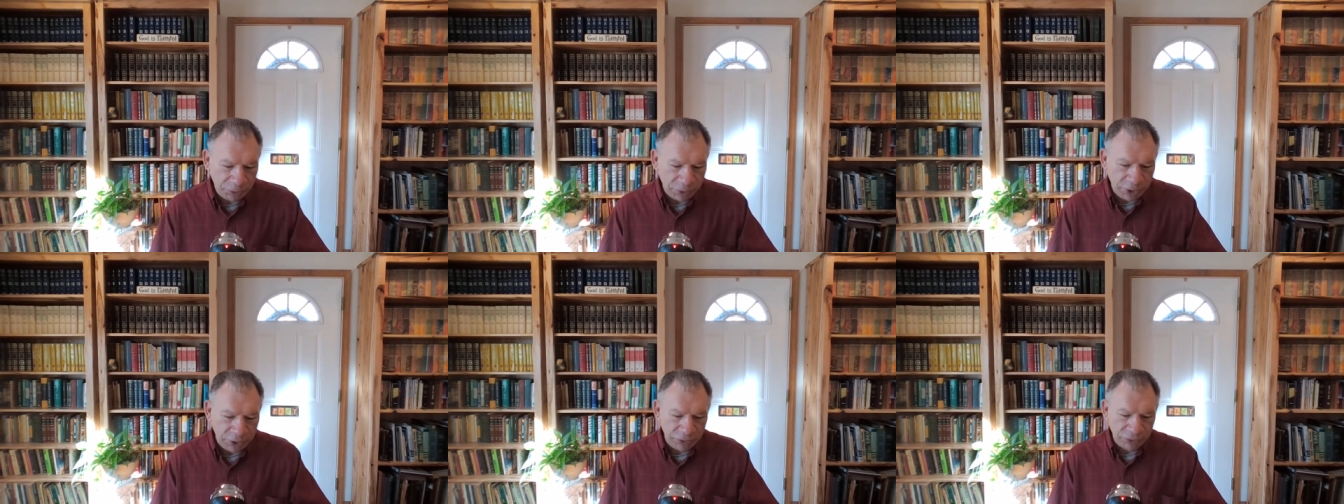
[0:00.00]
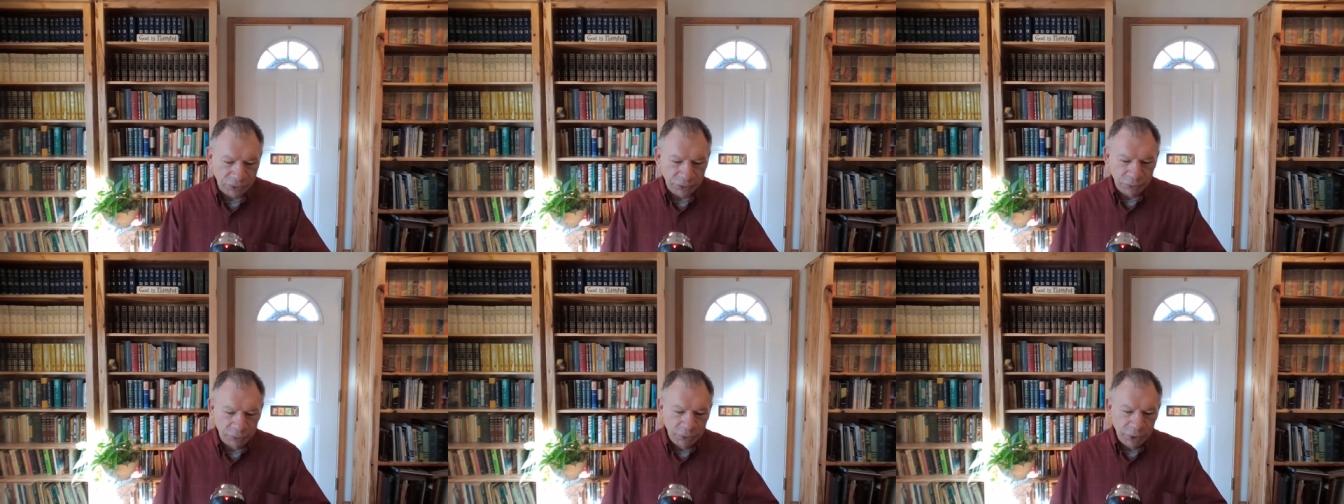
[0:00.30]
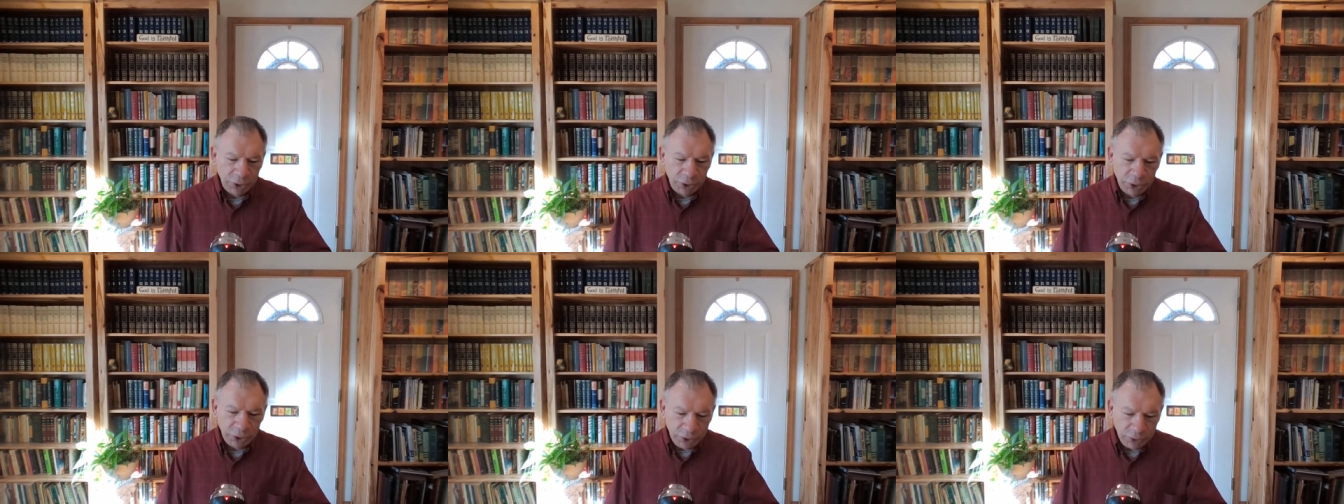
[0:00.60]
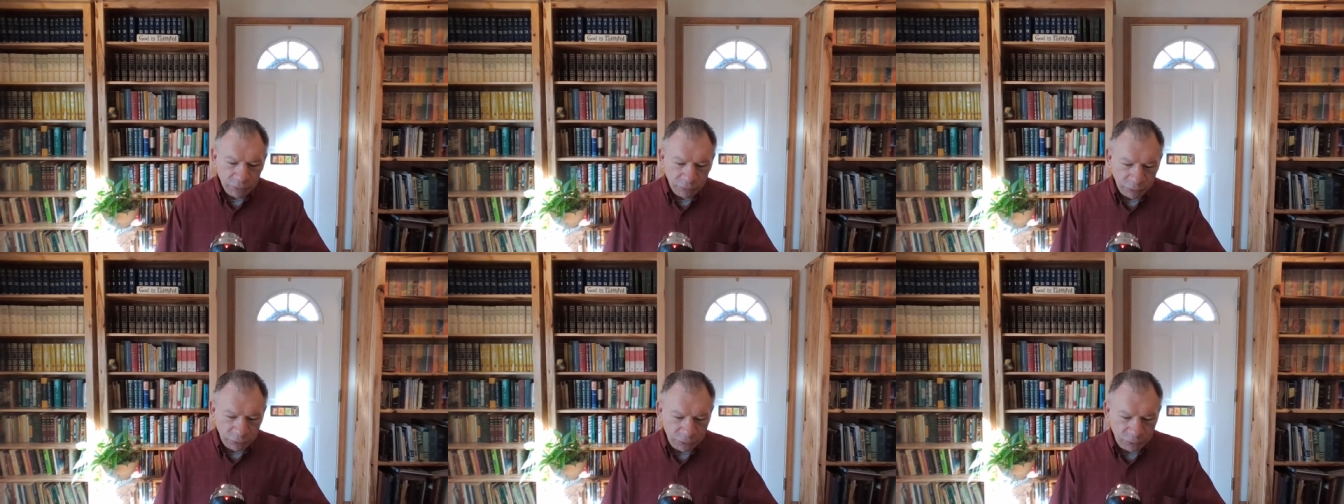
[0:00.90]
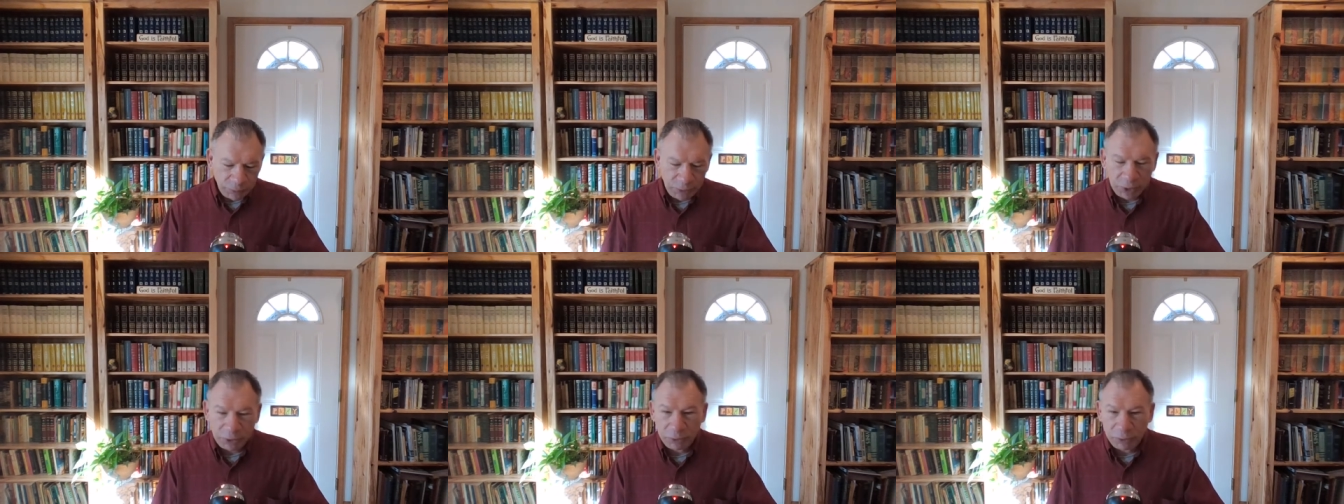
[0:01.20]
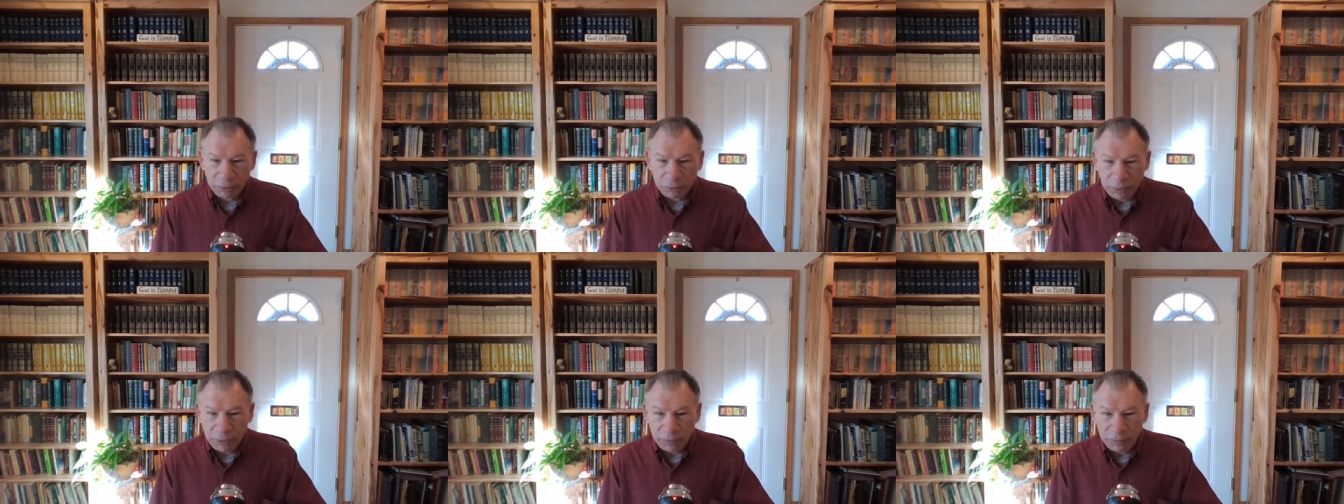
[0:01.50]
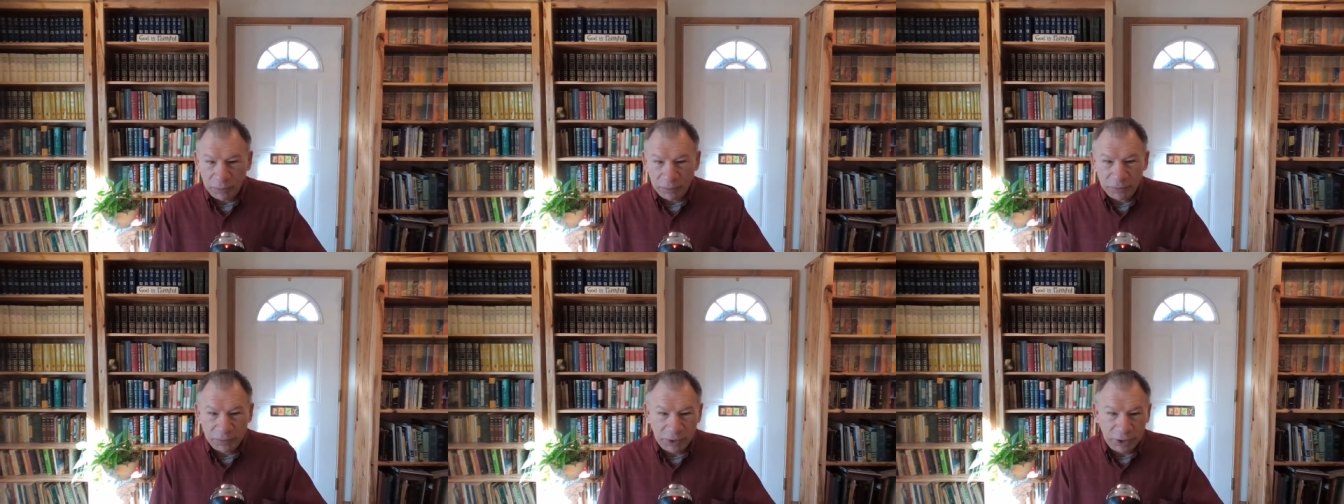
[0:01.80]
Okay, so 1 Peter
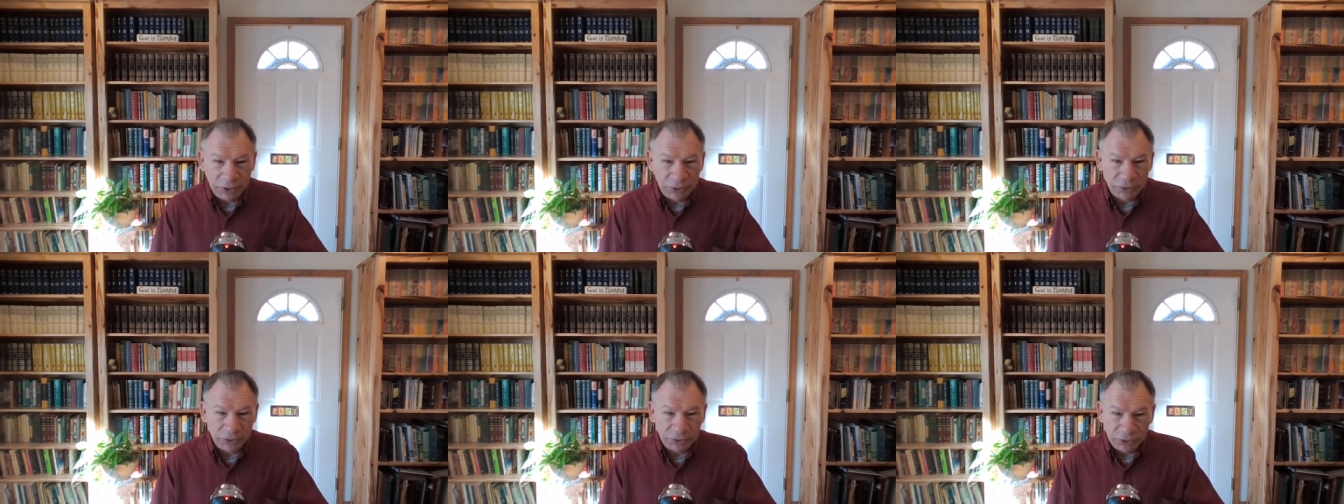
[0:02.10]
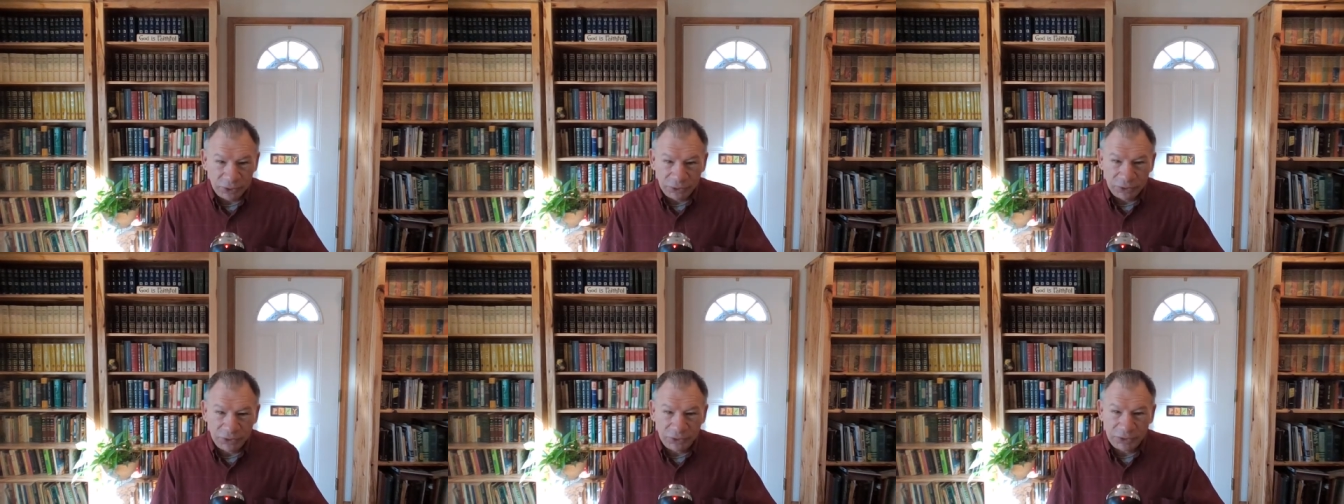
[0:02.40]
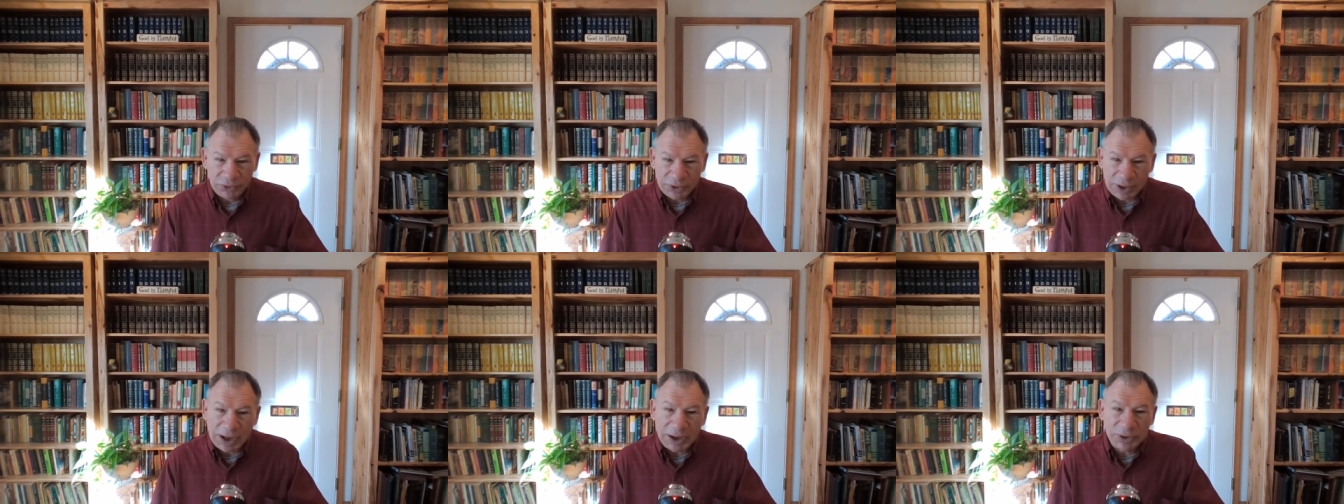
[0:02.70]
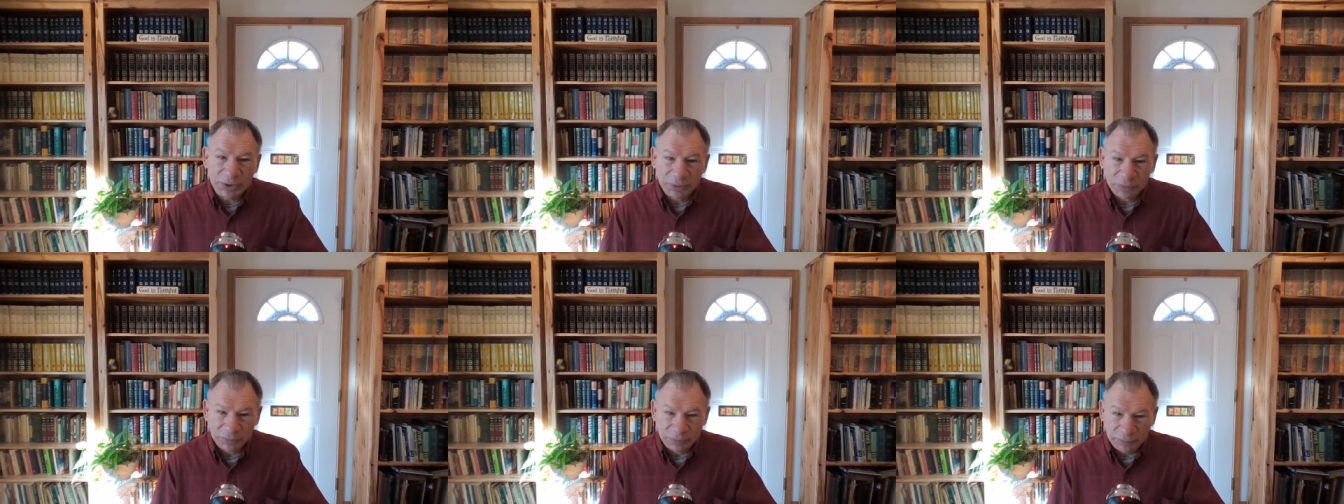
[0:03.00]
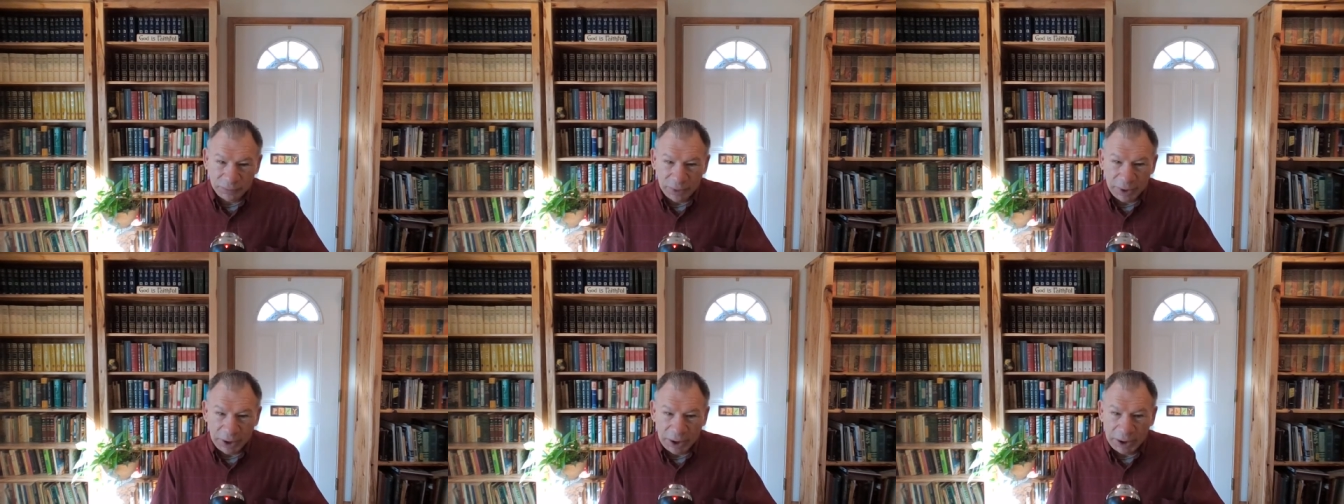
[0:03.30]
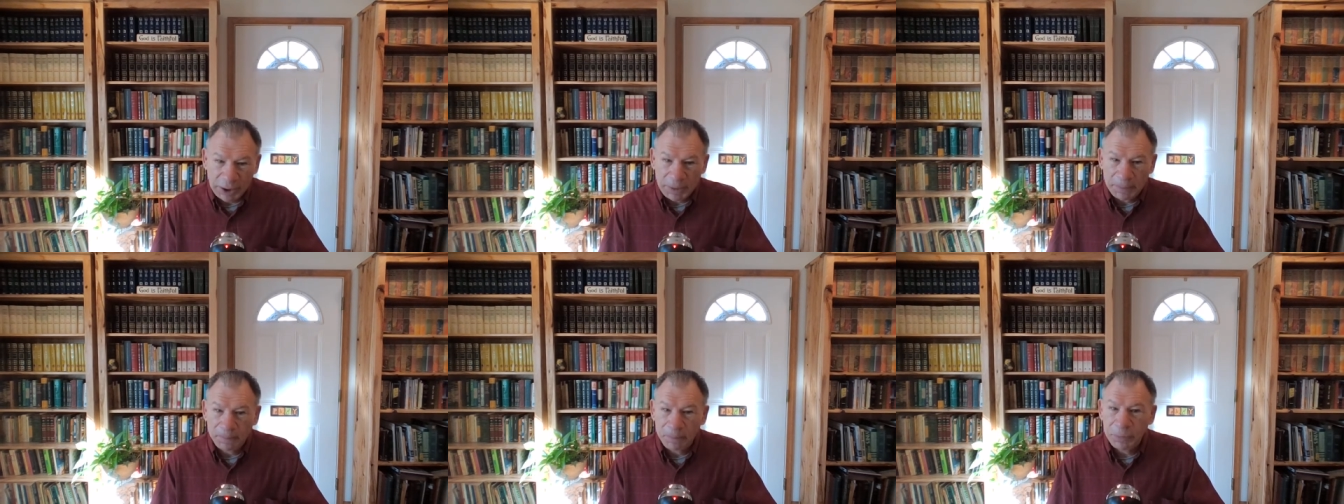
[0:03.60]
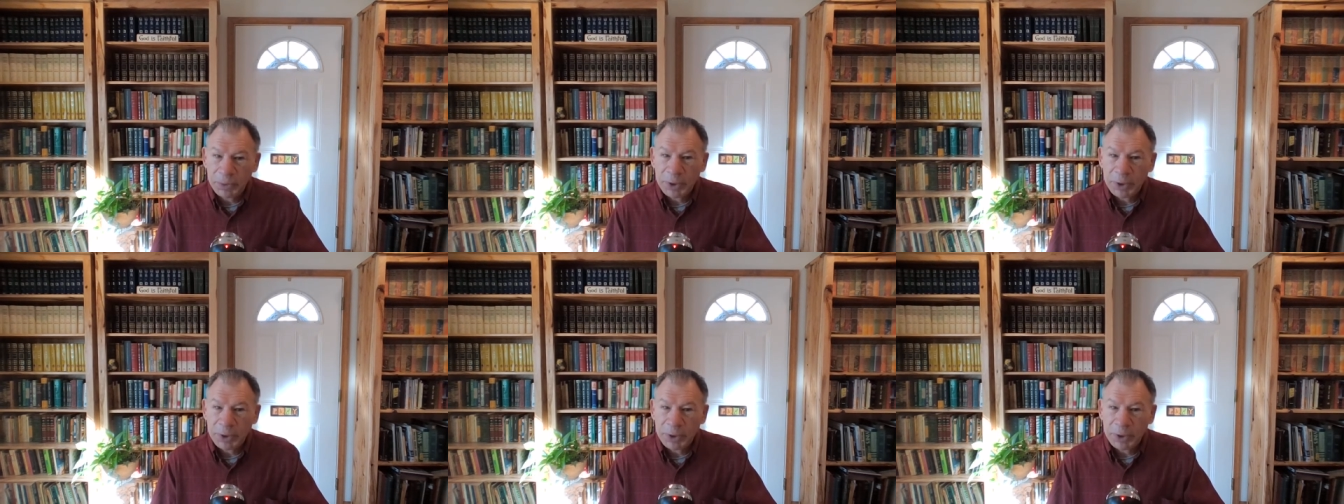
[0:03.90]
3:15 says sanctify